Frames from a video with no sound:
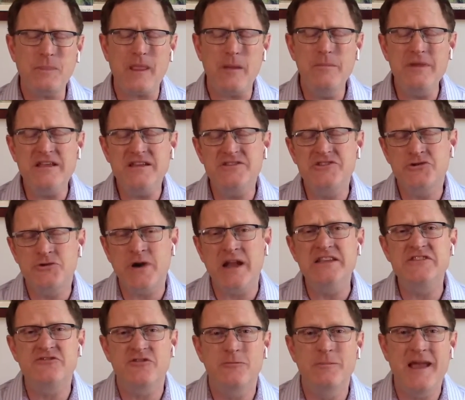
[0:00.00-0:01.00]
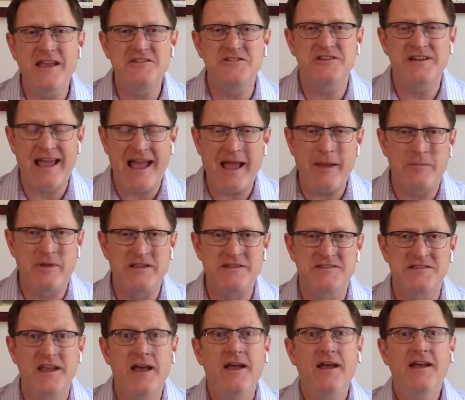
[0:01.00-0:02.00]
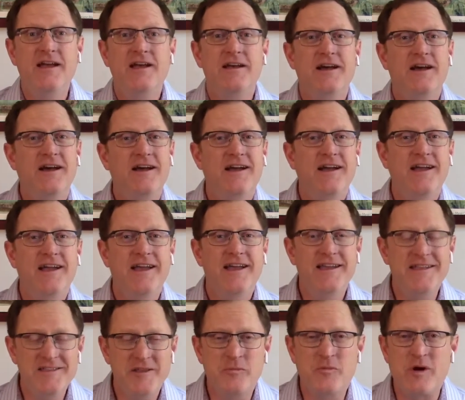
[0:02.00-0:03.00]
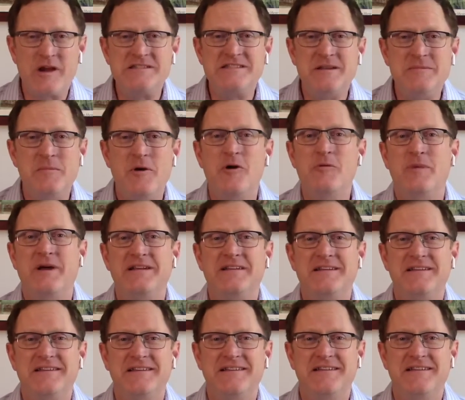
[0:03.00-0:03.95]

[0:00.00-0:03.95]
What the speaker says: Because transformation happens in the present moment.